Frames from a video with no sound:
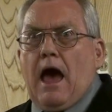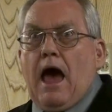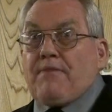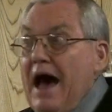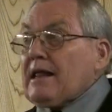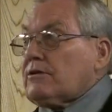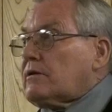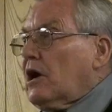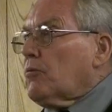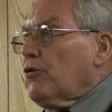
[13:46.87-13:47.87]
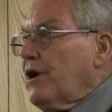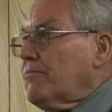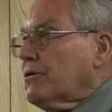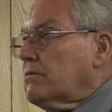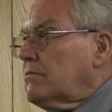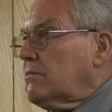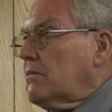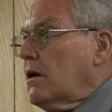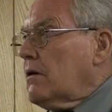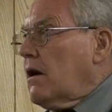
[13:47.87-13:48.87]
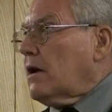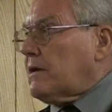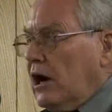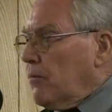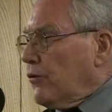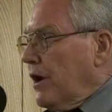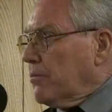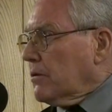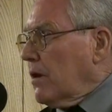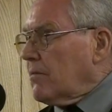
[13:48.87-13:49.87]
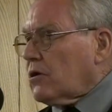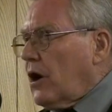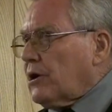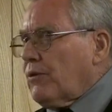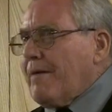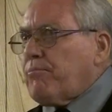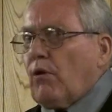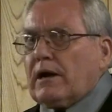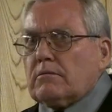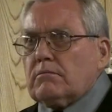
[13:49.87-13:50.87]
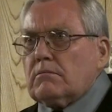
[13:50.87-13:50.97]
And that is a terrible number. A terrible number. I'm not going to argue that point.